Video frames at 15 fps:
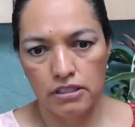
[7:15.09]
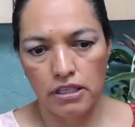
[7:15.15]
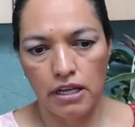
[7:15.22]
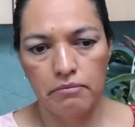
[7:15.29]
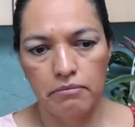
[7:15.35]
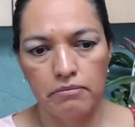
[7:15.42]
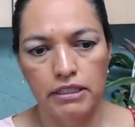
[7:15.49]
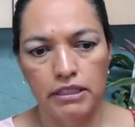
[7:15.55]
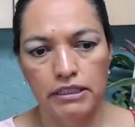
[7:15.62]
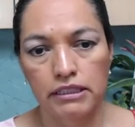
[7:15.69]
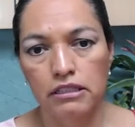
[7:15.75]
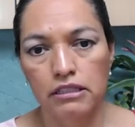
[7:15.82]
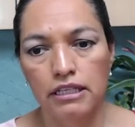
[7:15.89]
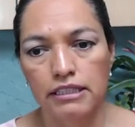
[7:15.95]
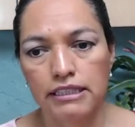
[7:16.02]

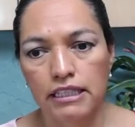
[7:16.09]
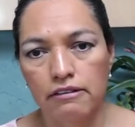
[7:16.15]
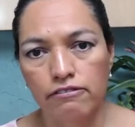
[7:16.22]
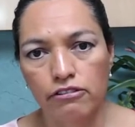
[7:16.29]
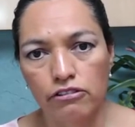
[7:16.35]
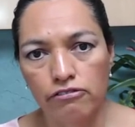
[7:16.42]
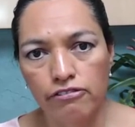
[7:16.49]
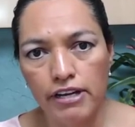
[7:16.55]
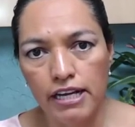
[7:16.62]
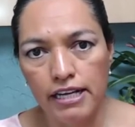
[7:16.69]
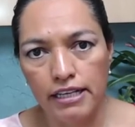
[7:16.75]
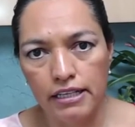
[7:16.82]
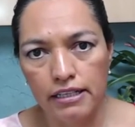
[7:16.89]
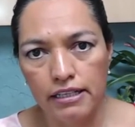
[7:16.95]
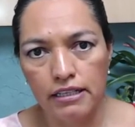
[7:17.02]
Is it
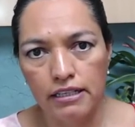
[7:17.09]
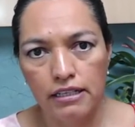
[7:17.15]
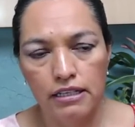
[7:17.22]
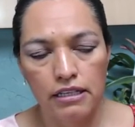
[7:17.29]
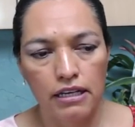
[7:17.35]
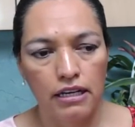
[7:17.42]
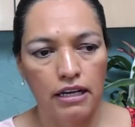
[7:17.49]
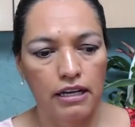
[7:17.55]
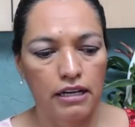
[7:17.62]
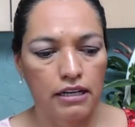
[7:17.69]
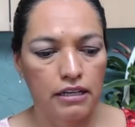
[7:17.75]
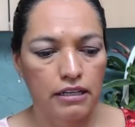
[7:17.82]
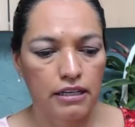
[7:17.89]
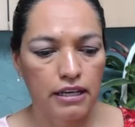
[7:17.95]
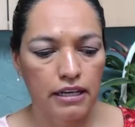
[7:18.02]
fulfilling?
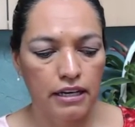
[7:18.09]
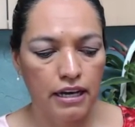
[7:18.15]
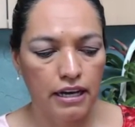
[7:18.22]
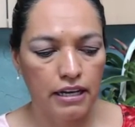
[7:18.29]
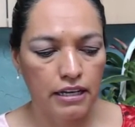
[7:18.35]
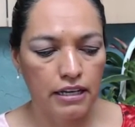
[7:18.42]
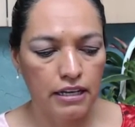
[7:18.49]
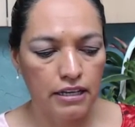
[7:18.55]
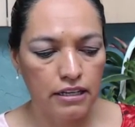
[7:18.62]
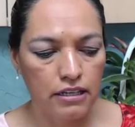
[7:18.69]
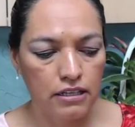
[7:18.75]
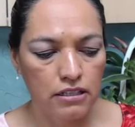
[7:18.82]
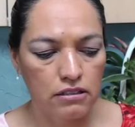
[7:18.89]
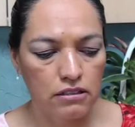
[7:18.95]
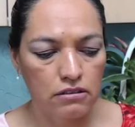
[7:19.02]
Can I
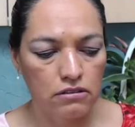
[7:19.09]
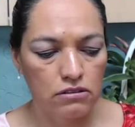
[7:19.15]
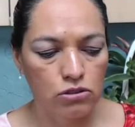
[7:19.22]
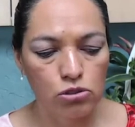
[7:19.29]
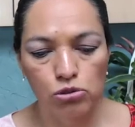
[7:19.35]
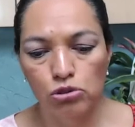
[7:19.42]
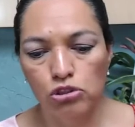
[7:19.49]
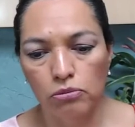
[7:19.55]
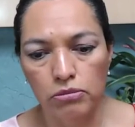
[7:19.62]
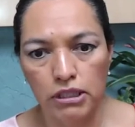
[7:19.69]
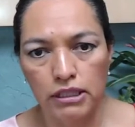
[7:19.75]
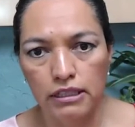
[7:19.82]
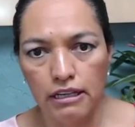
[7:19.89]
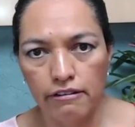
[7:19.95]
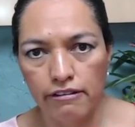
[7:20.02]
do
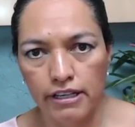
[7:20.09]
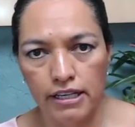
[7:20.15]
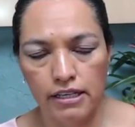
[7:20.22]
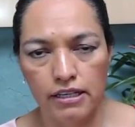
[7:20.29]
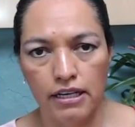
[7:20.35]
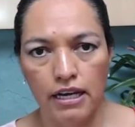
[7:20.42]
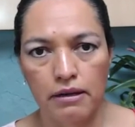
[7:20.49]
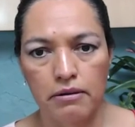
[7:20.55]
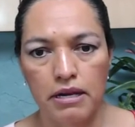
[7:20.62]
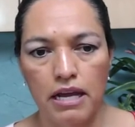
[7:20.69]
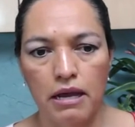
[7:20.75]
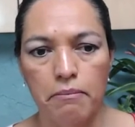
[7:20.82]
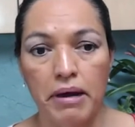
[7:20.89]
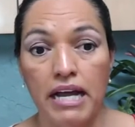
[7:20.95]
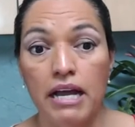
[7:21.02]
something different? And
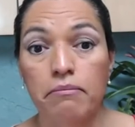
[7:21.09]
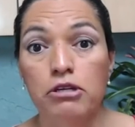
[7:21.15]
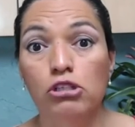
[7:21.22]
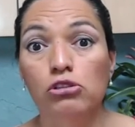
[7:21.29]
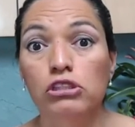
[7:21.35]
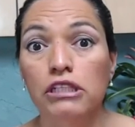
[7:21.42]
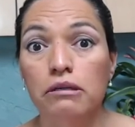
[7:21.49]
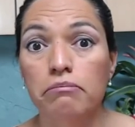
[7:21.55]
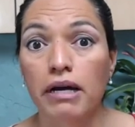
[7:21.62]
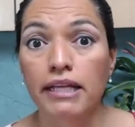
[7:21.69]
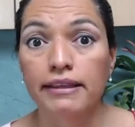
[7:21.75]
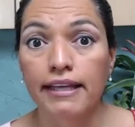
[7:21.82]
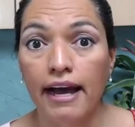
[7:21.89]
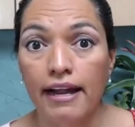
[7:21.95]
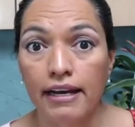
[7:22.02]
am I using my
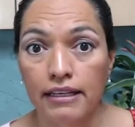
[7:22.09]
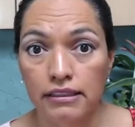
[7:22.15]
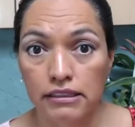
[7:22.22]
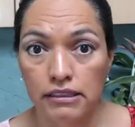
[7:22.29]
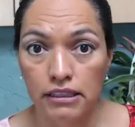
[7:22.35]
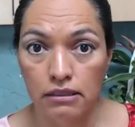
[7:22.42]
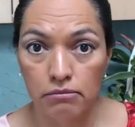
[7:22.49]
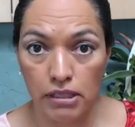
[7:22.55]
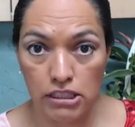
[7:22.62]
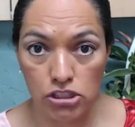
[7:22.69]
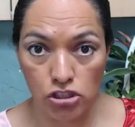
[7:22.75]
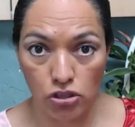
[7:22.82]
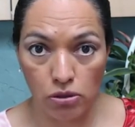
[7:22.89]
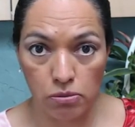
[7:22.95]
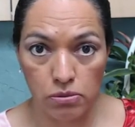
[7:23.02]
talents in my
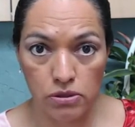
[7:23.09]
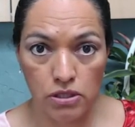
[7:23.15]
job?